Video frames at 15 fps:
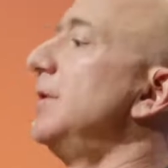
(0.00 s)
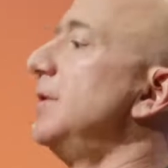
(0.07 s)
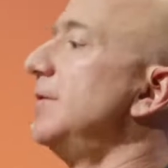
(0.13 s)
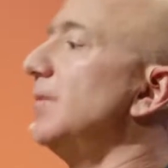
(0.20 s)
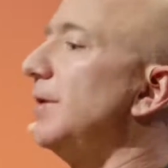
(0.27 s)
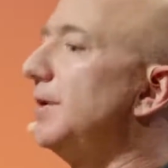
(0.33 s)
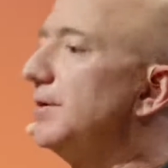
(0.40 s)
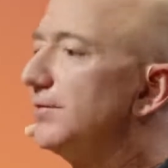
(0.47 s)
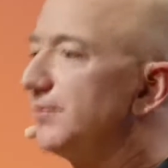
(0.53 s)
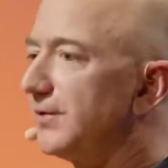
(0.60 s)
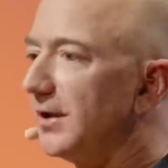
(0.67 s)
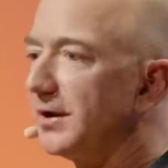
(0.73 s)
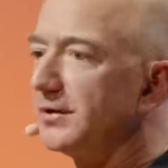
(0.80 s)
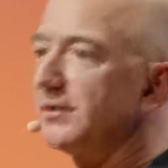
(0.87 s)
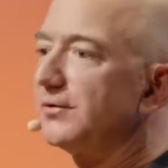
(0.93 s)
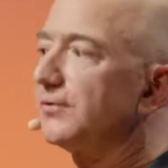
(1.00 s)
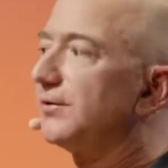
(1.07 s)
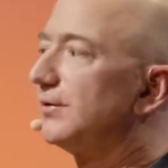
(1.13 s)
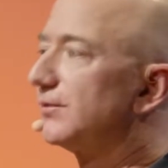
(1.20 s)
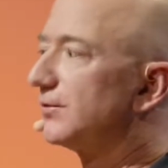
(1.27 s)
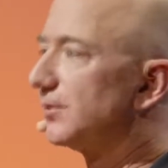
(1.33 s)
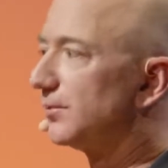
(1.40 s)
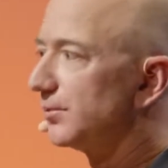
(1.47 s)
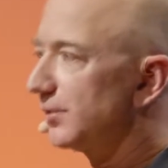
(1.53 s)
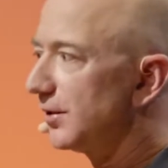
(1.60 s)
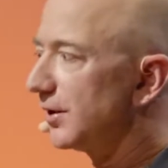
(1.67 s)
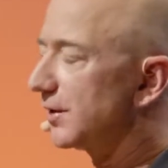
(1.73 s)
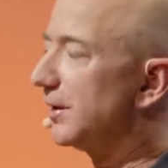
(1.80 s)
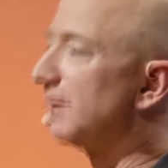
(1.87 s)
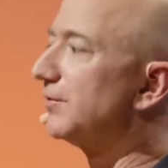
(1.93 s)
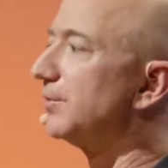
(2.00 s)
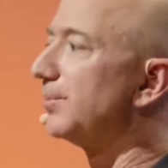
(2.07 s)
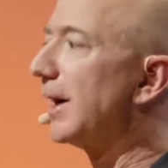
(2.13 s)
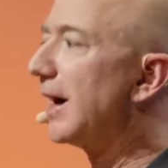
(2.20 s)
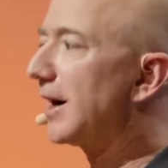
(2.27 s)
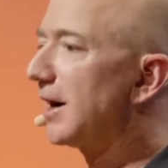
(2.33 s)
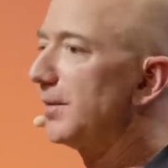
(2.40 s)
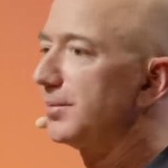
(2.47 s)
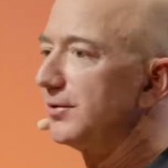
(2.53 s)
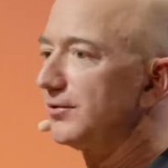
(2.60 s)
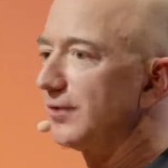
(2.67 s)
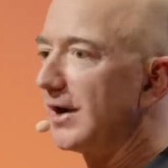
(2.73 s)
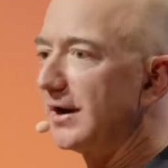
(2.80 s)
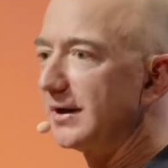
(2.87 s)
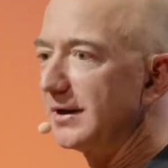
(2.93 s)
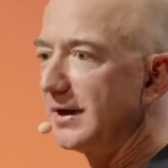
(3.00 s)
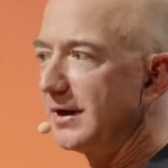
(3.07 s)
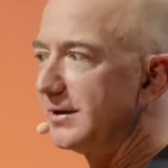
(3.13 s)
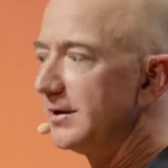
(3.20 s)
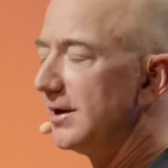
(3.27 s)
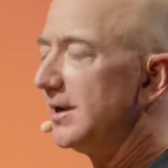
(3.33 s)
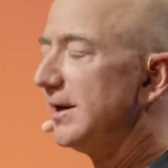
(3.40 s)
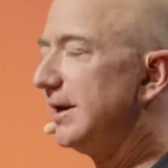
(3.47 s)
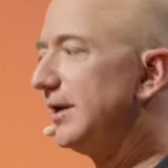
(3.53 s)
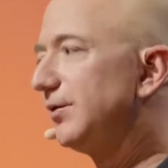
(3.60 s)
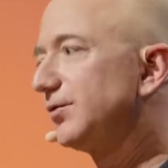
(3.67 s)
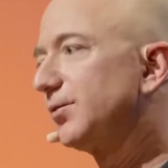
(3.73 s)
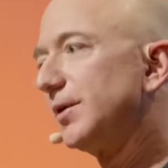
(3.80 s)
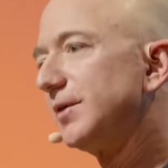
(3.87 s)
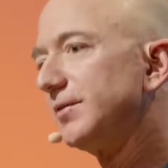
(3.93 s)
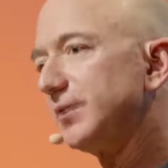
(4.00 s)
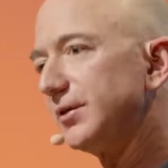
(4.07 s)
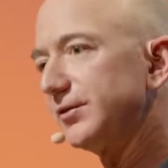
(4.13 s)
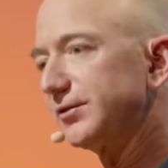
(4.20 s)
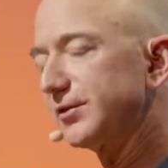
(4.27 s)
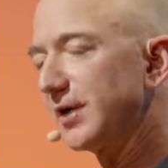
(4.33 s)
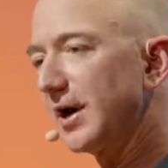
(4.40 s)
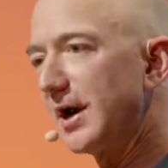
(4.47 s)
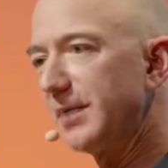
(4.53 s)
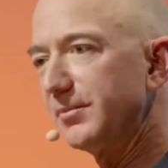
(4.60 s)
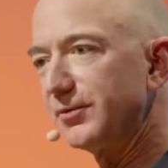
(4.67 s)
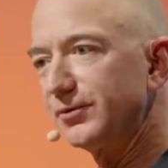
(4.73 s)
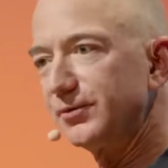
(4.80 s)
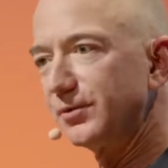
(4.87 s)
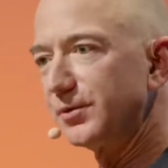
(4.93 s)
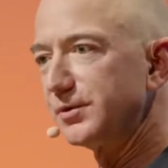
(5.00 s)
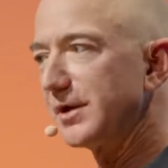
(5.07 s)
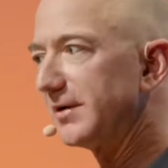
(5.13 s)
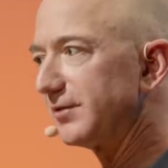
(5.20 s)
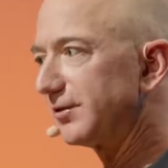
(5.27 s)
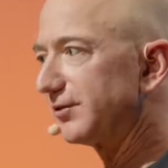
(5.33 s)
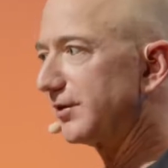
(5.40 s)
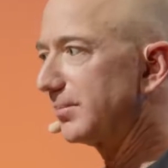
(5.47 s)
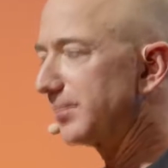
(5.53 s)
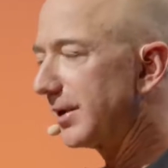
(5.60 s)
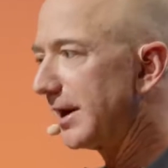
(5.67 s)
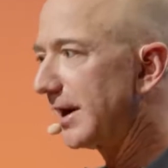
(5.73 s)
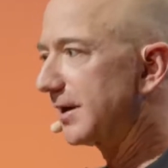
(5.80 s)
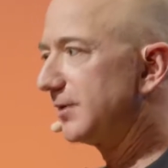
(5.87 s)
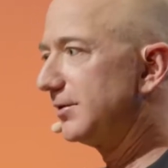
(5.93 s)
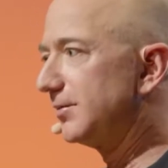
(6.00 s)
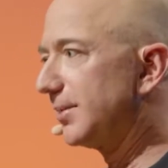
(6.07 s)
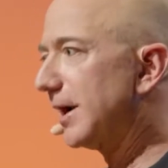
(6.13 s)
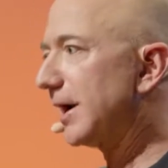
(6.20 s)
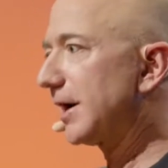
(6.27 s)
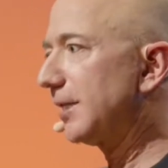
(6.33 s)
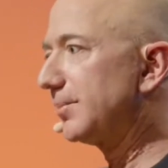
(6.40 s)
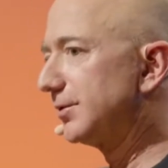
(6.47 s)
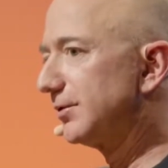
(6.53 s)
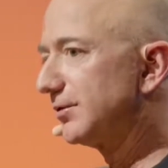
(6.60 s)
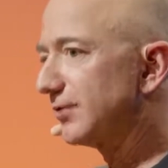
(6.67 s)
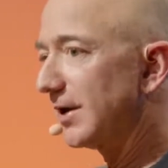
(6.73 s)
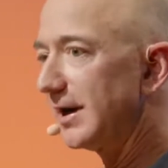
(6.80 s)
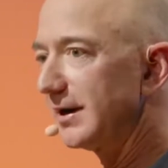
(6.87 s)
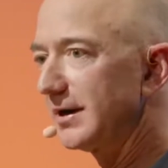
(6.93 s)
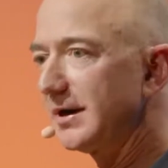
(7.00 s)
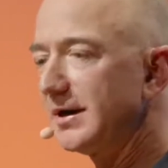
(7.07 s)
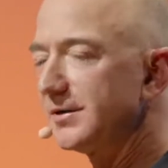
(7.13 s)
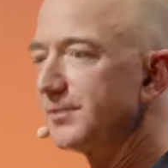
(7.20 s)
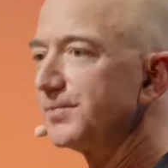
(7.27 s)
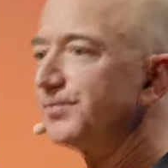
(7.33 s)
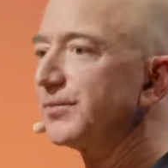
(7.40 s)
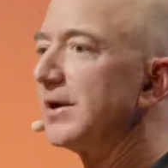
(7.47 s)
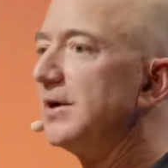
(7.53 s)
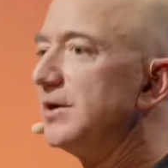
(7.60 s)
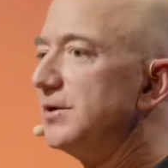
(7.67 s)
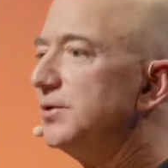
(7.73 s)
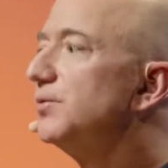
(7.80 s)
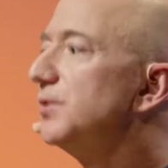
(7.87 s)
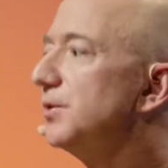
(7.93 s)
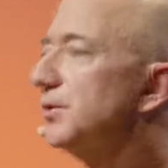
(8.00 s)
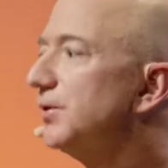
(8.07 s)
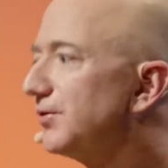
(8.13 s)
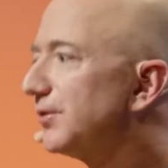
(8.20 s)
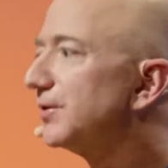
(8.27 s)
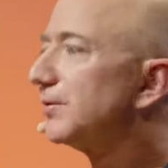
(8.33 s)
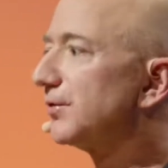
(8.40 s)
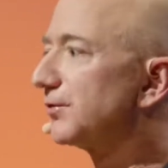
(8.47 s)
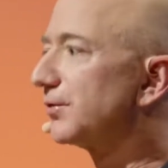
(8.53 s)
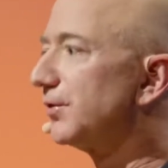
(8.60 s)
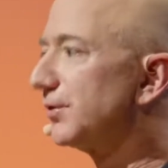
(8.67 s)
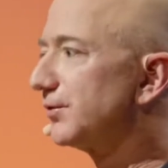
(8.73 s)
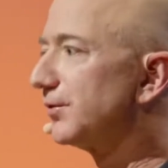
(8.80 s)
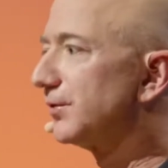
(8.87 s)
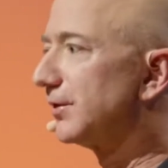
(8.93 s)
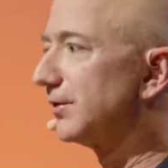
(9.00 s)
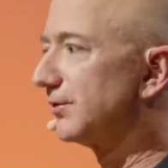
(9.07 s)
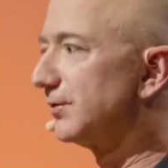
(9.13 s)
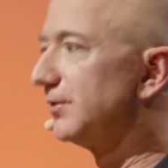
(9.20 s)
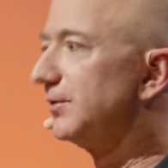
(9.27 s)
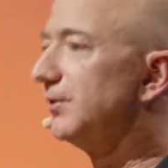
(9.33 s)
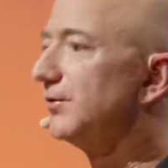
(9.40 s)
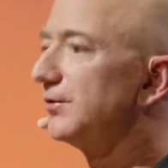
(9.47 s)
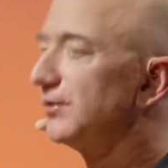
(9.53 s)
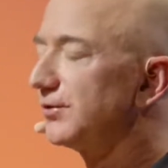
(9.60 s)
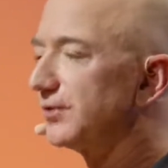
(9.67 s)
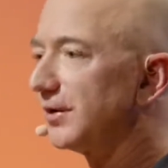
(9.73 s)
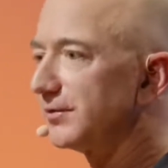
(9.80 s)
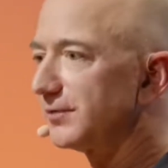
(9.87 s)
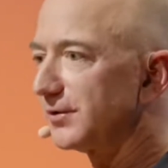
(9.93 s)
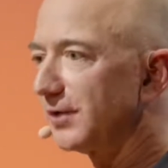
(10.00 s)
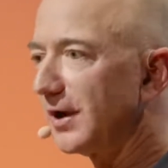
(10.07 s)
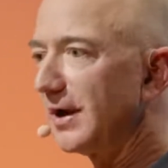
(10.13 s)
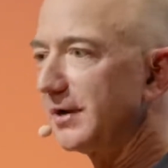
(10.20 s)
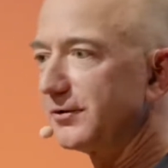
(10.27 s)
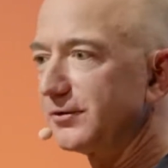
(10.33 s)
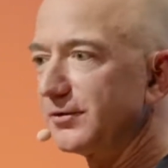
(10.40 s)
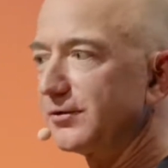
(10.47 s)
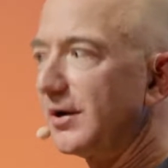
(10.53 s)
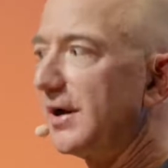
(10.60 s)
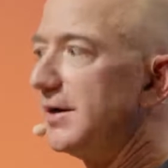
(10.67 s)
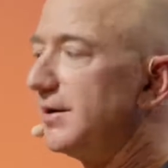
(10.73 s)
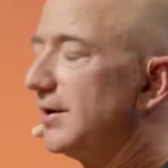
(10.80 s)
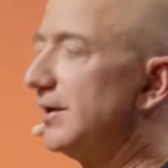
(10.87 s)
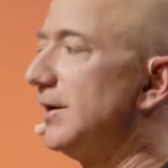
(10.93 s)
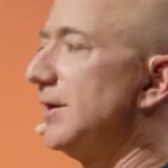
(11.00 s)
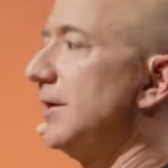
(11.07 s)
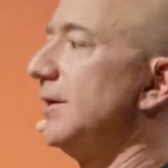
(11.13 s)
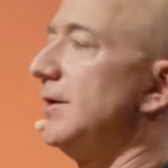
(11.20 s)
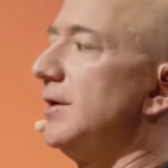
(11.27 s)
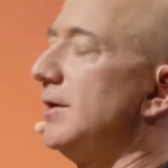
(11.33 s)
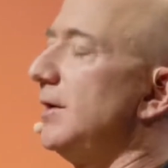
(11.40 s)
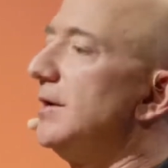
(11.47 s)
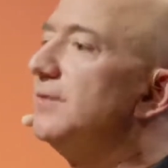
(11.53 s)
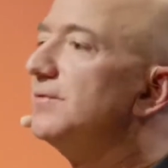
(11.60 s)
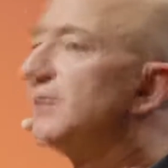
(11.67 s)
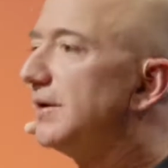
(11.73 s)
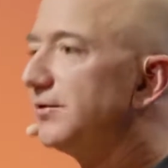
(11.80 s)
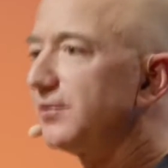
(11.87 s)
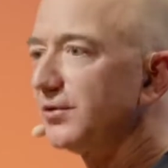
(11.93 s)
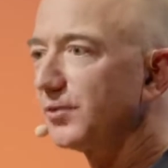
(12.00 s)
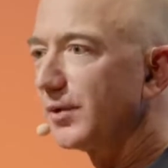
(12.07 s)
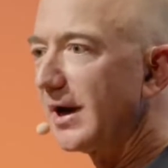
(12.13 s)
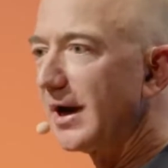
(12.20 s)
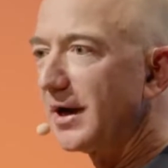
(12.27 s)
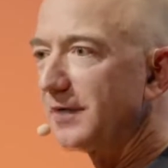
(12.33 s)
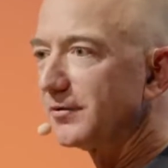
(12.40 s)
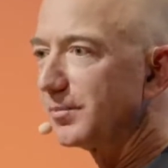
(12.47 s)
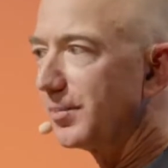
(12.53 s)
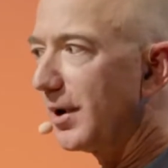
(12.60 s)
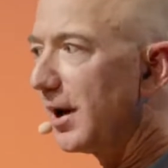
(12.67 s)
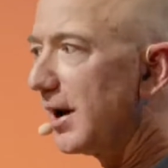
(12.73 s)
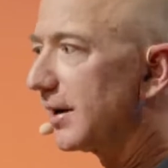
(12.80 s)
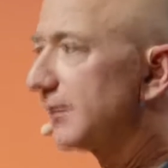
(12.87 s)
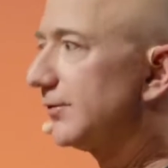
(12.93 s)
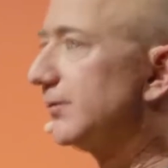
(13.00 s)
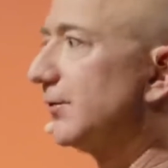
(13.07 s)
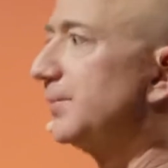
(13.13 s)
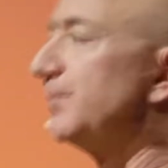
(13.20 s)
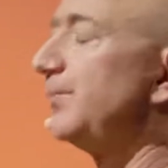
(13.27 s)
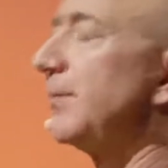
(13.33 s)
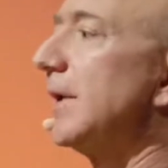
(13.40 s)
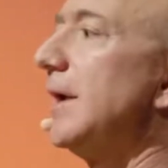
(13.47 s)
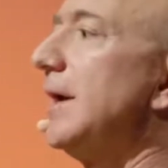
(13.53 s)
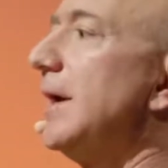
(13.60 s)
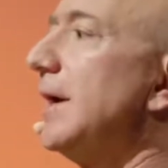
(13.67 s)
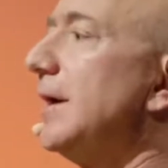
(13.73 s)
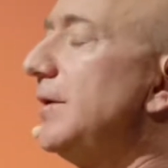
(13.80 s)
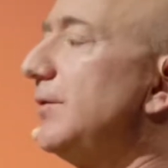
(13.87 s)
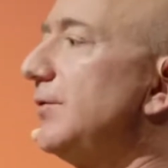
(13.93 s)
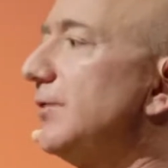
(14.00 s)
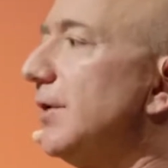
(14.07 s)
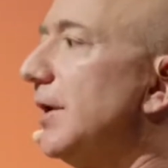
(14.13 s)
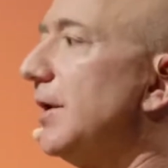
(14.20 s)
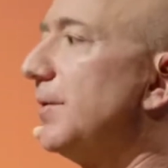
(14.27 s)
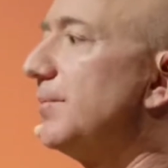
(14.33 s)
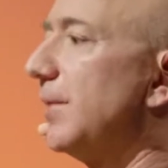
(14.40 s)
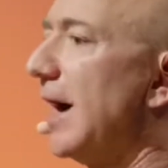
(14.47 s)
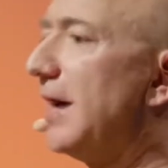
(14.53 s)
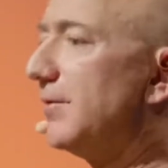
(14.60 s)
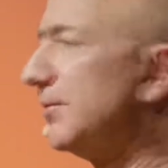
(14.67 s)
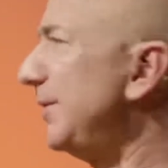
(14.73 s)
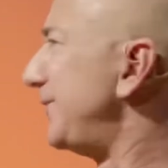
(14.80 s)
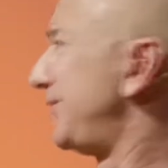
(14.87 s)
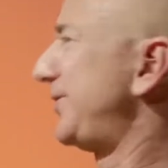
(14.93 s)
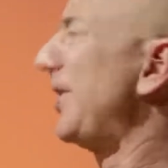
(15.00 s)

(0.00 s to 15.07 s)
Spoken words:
you run into failures, things don't work. You have to back up and try again. Each one of those times when you have a setback and you back up and you try again, you're using resourcefulness, you're using self-reliance, you're trying to invent your way out of a box. And we have